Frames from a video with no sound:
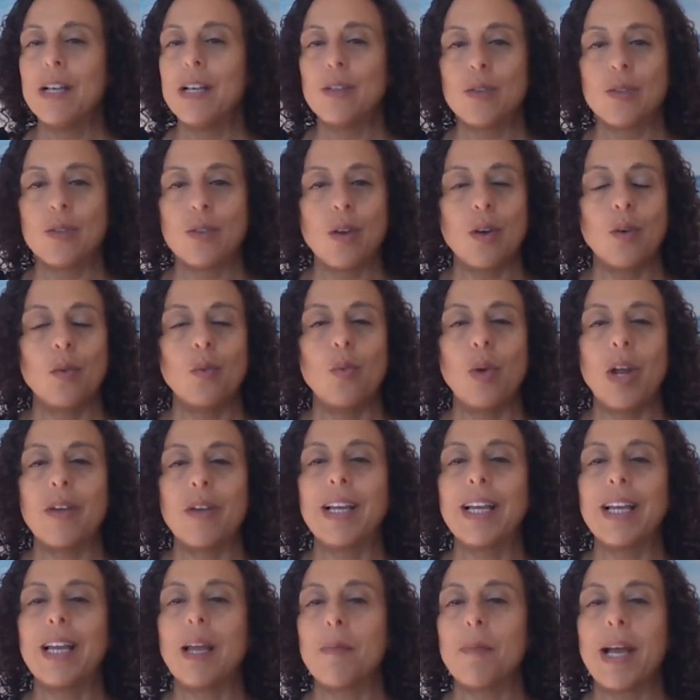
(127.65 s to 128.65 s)
So
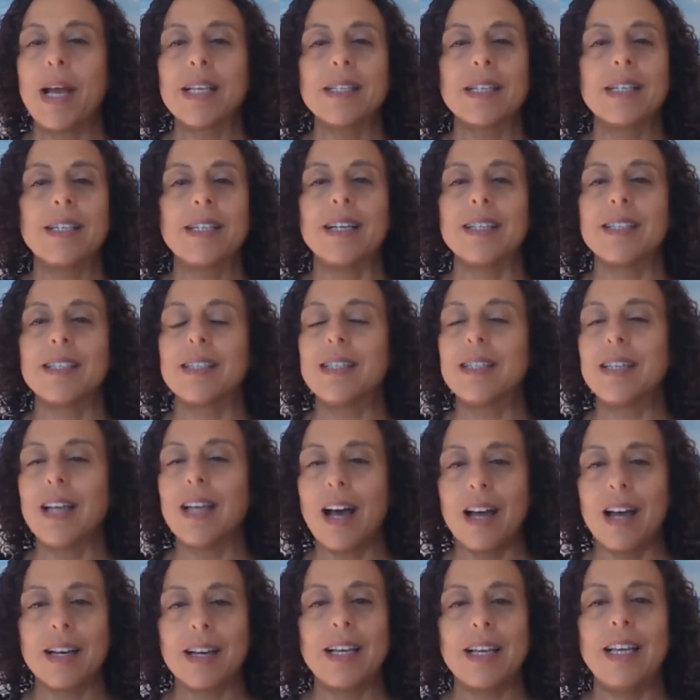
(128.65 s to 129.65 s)
wearing a mask does
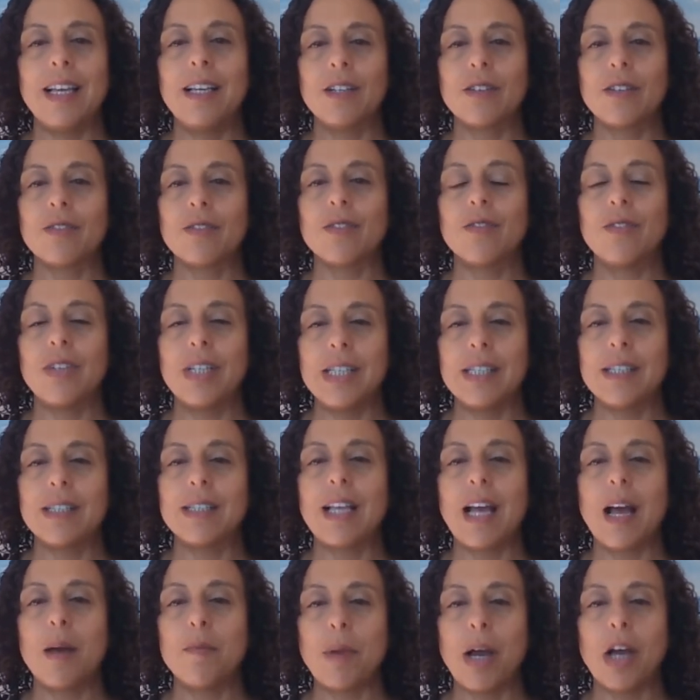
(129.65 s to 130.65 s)
not increase
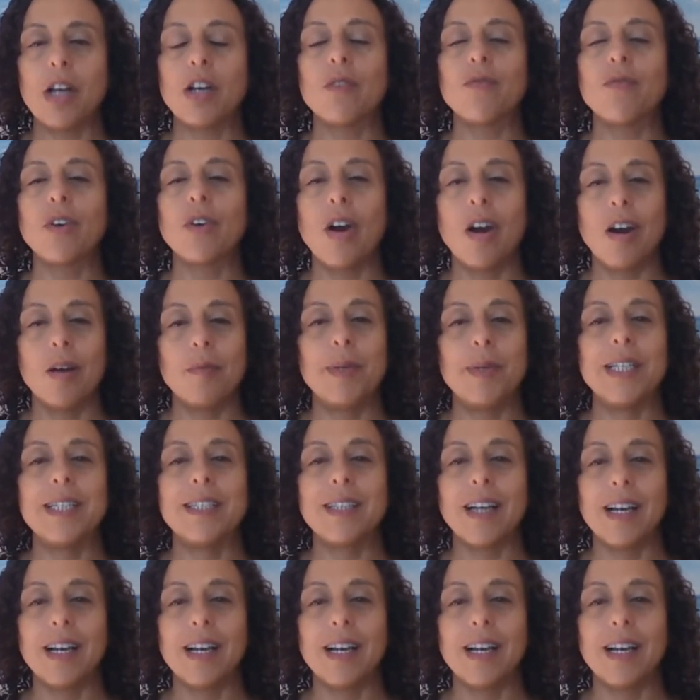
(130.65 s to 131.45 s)
the amount of carbon